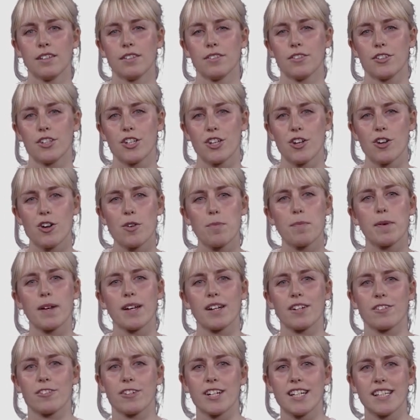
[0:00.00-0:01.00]
The
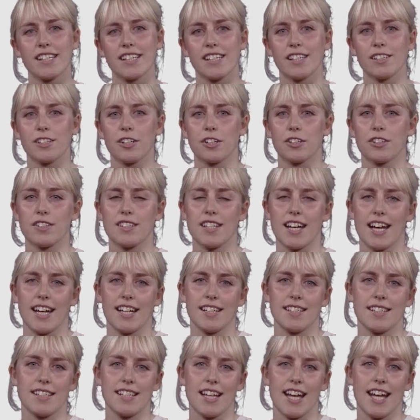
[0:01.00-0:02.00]
European Green Deal
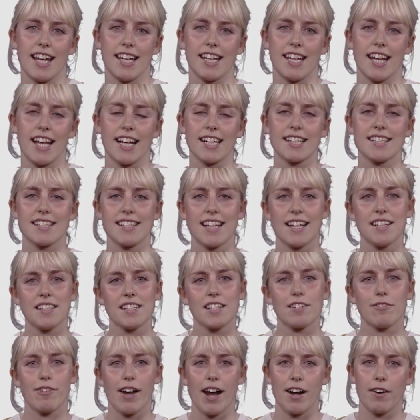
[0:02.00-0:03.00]
contains an
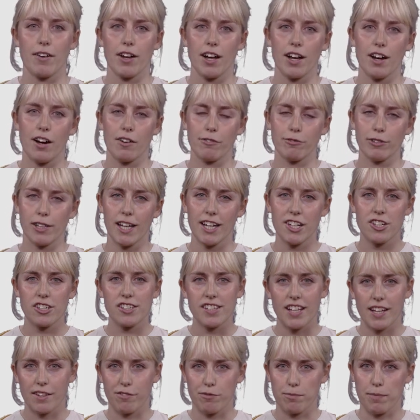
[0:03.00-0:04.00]
extensive array of
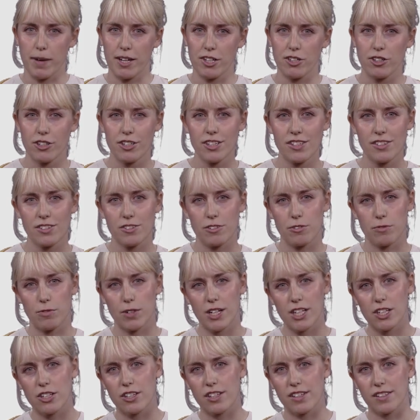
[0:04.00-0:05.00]
legislative measures to
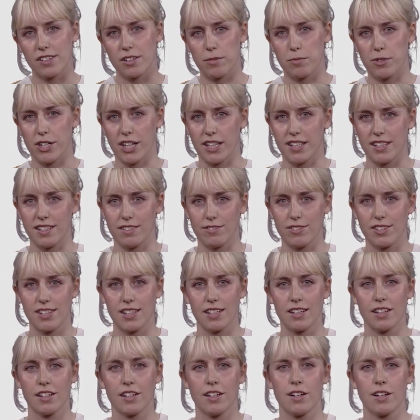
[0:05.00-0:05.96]
reach these objectives.